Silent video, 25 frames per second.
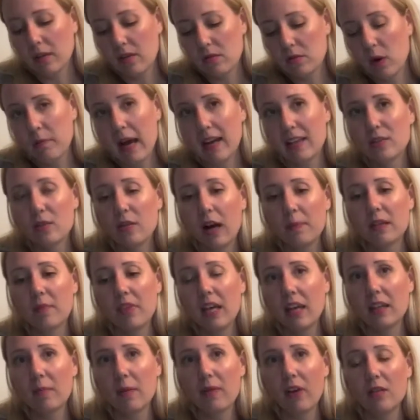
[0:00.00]
This
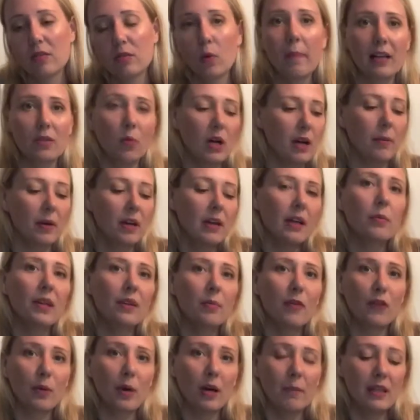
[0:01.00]
plate was made
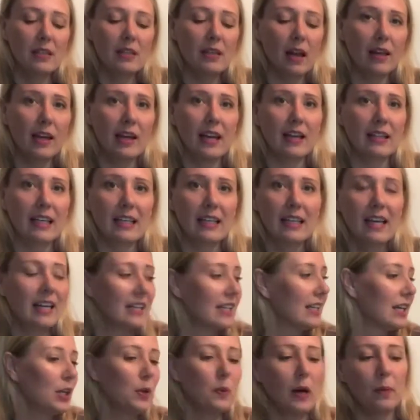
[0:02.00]
using 1
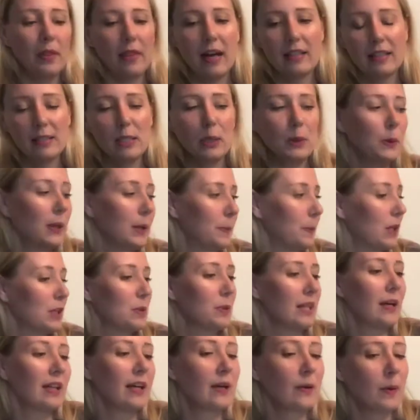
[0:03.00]
package of gelatin
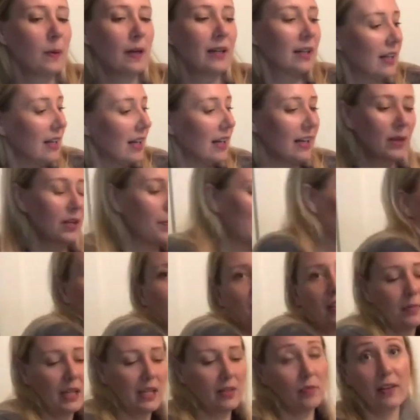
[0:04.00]
to 2 cups of
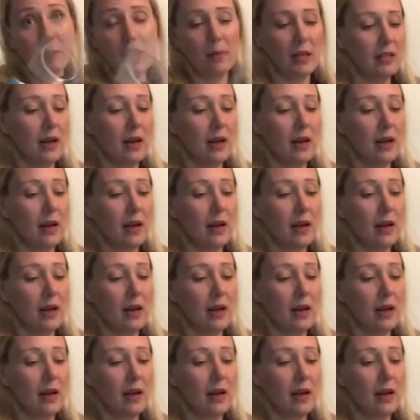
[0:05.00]
water,